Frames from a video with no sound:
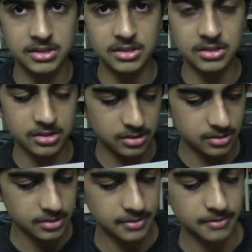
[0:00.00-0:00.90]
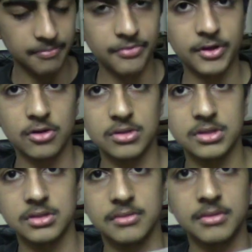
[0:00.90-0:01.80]
the,
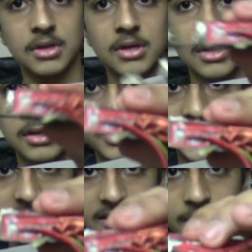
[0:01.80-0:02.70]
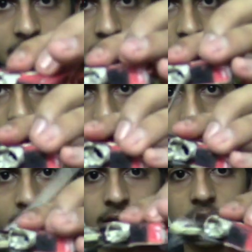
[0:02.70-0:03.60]
the things in the middle.
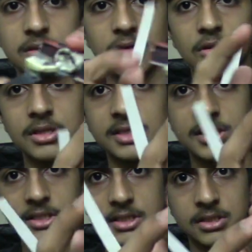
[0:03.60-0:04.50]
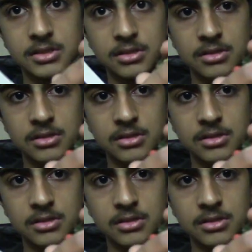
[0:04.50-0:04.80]
We call all this